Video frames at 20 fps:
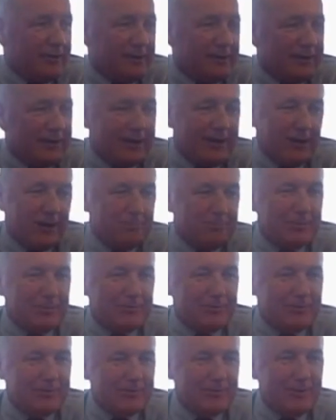In our
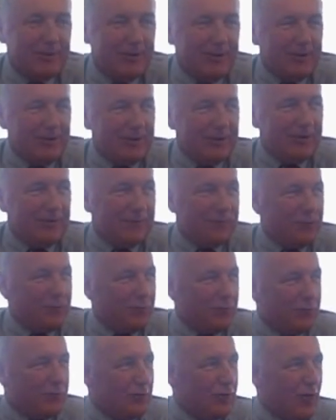business, if
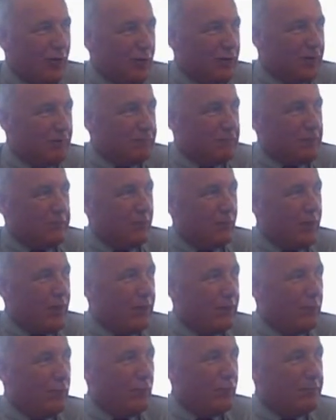you don't have people
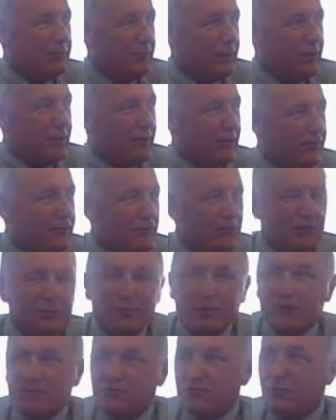that will embarrass the
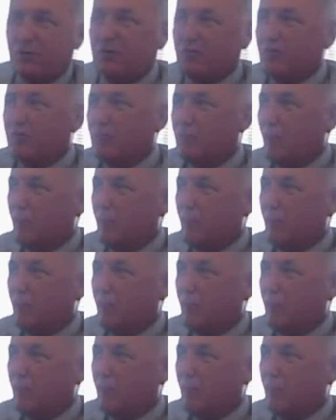administration